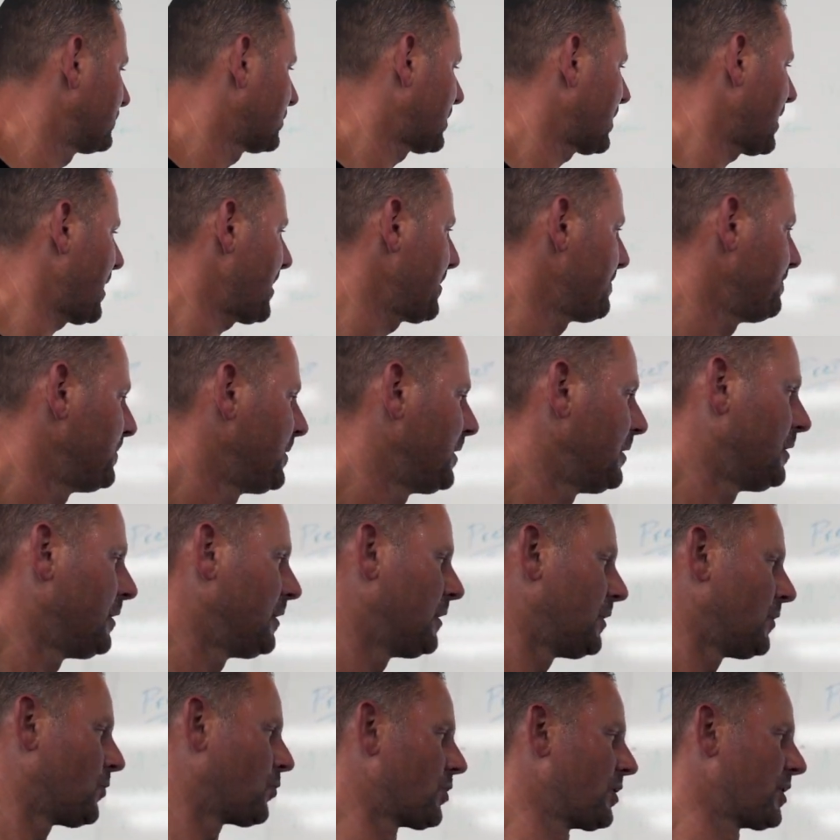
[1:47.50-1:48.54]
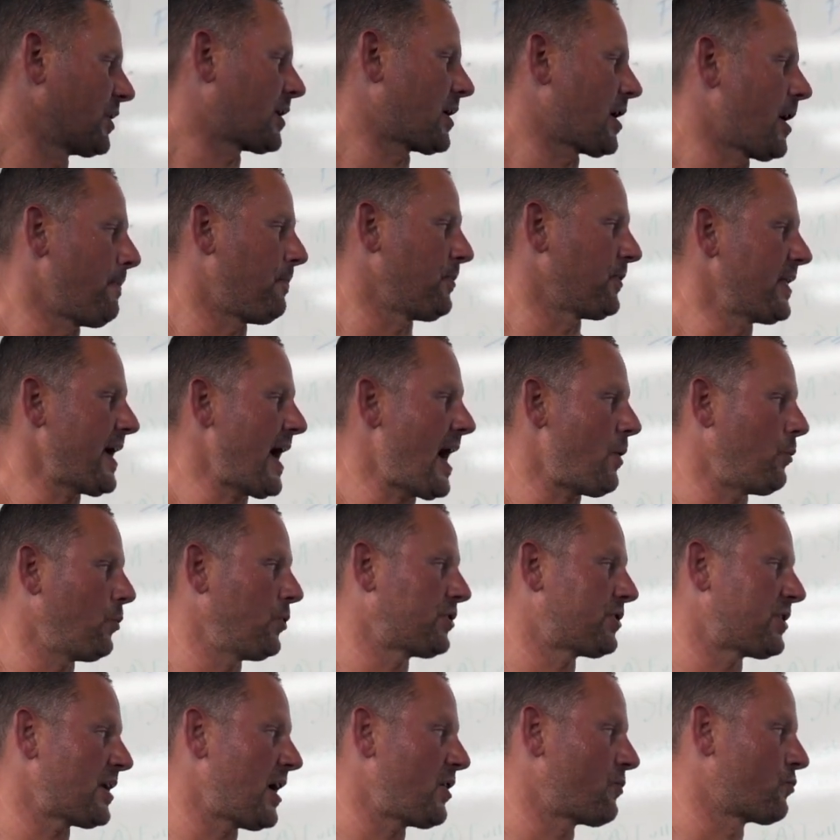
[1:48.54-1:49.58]
okay? We're gonna couple that
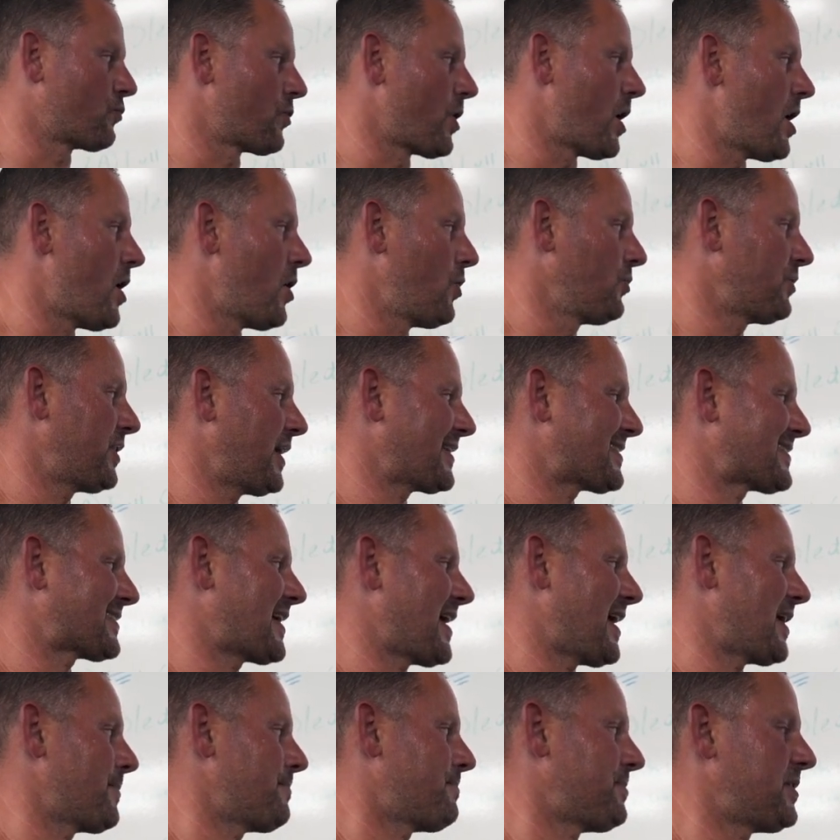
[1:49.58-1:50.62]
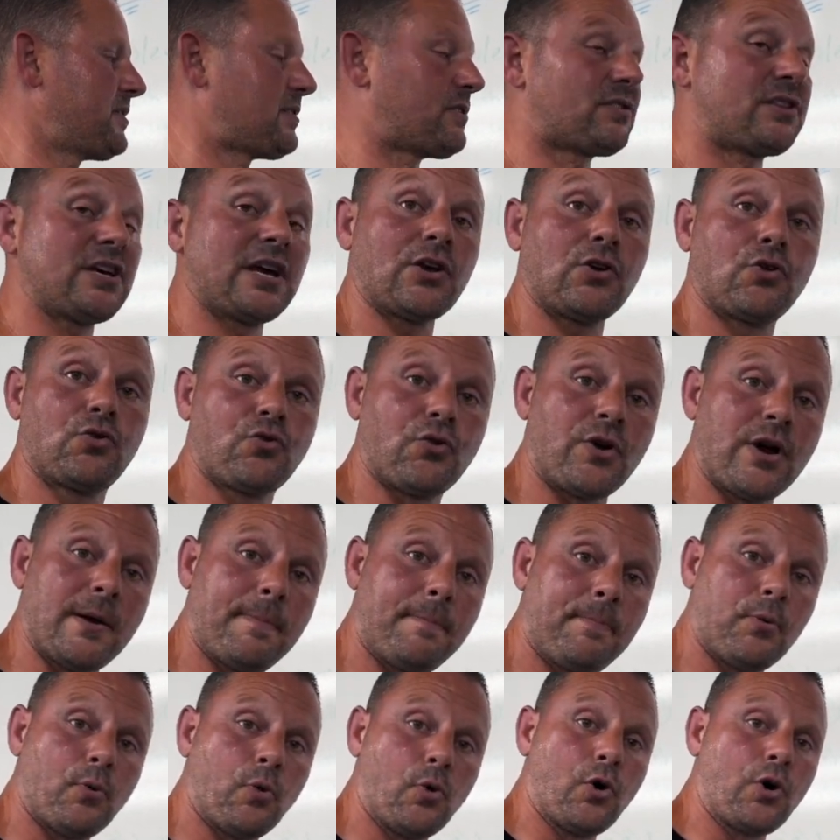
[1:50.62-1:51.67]
with a row that's gotta be thick
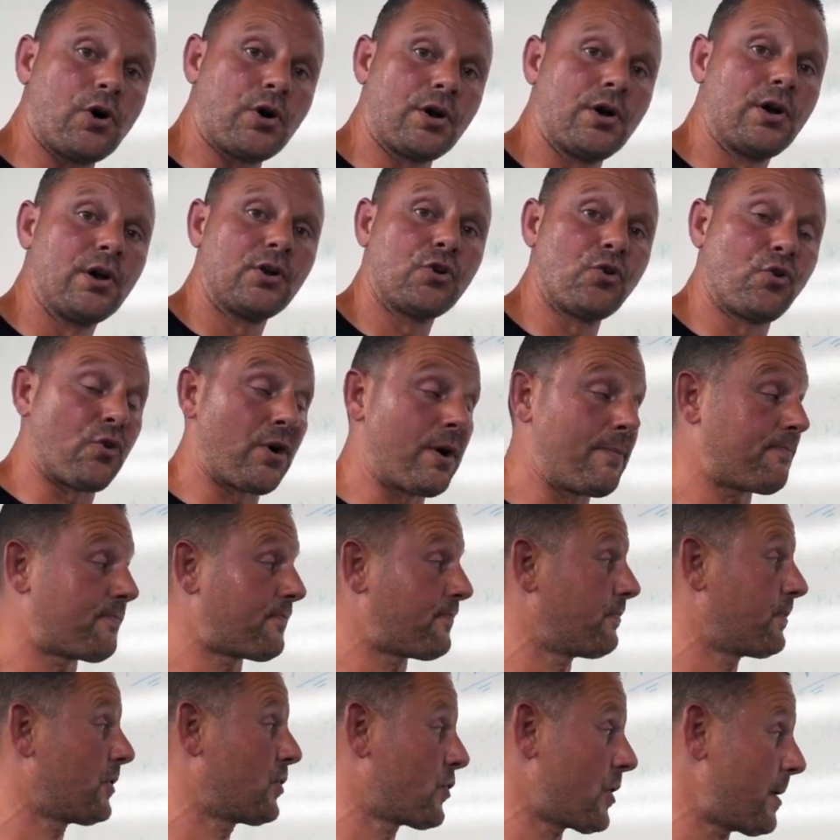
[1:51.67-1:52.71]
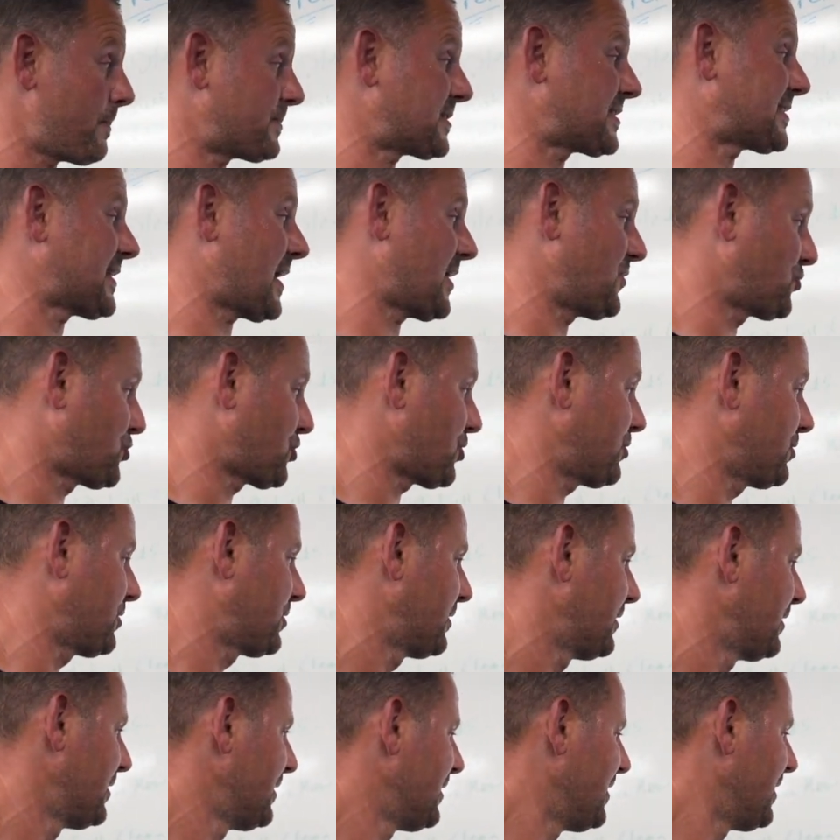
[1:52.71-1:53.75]
grip or grip, grip
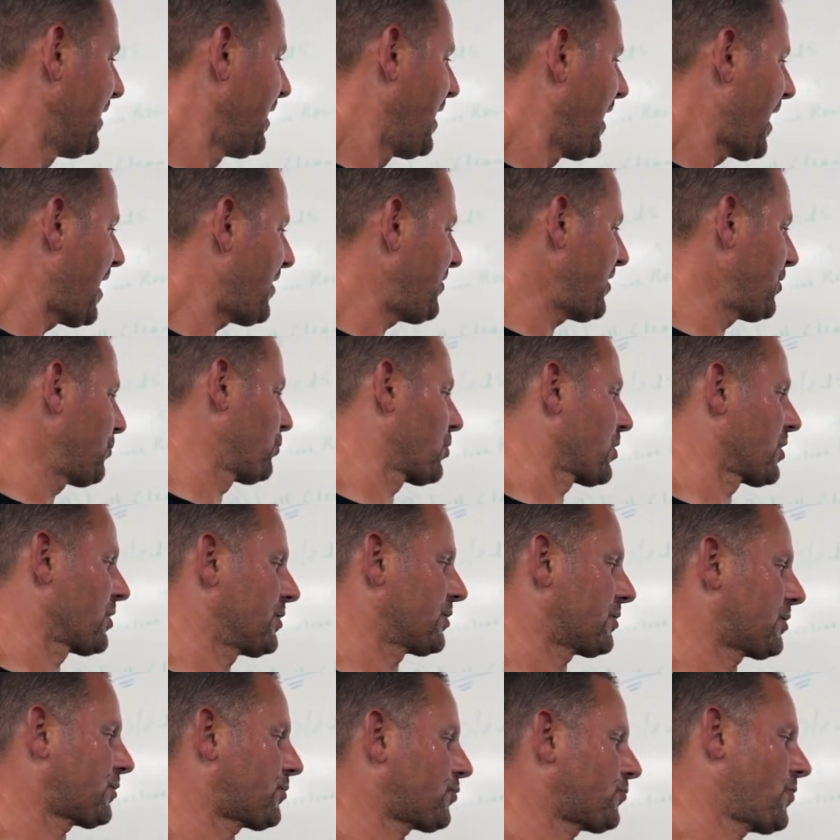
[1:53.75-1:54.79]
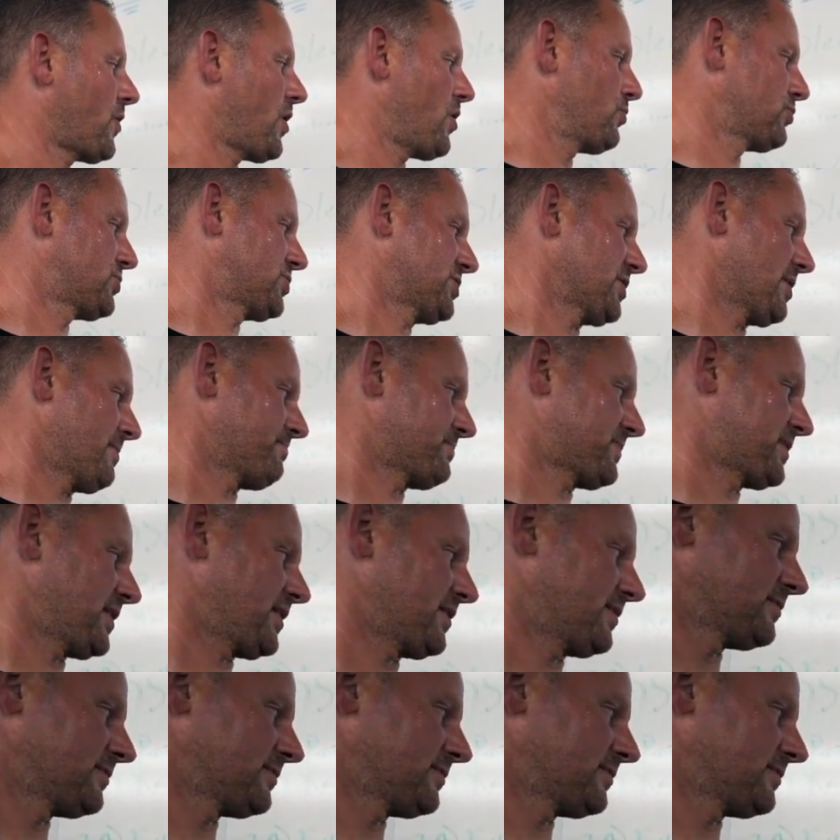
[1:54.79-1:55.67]
centered and then we're going to throw something,